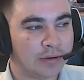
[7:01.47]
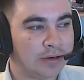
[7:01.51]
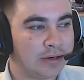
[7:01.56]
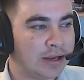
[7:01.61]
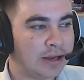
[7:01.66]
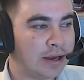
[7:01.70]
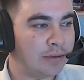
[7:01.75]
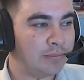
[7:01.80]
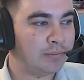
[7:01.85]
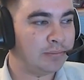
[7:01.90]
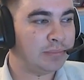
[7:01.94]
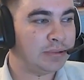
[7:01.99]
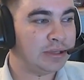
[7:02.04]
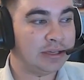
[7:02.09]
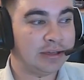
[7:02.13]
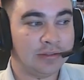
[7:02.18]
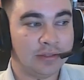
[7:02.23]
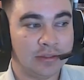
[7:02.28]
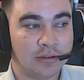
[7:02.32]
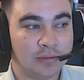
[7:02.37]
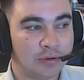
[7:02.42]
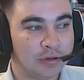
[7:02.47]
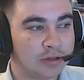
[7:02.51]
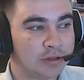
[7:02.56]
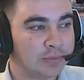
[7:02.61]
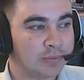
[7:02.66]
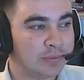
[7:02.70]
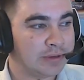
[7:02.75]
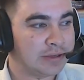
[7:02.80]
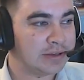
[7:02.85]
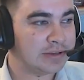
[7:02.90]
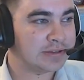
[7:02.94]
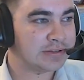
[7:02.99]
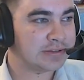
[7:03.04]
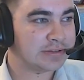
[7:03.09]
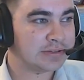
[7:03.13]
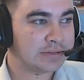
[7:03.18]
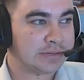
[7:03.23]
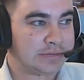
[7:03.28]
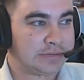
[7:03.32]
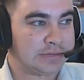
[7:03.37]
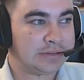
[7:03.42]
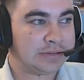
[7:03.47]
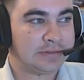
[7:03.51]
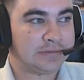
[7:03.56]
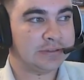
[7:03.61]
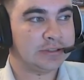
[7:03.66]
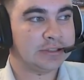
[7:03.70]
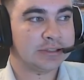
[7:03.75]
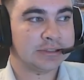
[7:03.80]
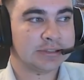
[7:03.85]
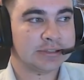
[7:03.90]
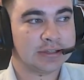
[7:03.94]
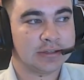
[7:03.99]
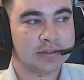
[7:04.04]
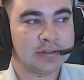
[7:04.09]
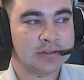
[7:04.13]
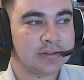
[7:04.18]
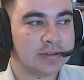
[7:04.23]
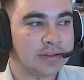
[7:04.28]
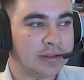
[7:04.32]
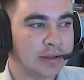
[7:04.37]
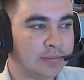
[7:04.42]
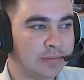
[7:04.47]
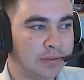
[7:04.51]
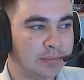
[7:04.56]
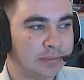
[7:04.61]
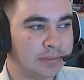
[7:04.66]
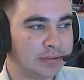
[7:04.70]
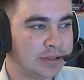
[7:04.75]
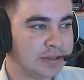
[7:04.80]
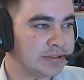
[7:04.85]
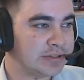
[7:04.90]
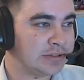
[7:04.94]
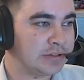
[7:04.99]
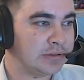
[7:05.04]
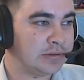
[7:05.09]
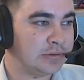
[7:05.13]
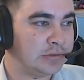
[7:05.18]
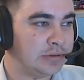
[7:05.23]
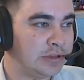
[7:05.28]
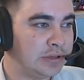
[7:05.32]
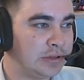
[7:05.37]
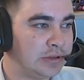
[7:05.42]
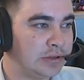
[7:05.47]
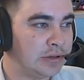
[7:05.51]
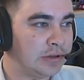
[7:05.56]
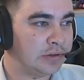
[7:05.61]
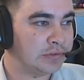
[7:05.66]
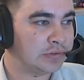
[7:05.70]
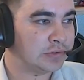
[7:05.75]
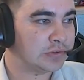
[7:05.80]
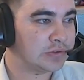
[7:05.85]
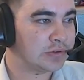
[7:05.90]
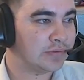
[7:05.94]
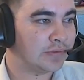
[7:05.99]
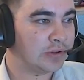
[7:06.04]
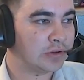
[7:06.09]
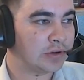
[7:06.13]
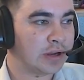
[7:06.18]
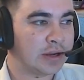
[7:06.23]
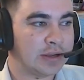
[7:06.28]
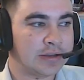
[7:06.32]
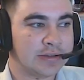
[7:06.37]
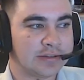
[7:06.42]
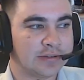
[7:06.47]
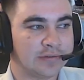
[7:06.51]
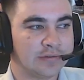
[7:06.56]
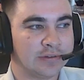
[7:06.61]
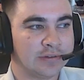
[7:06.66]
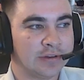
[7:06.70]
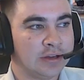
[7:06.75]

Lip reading: not be in the book because I have not sent it to them, and plus you need all sorts of other kinds of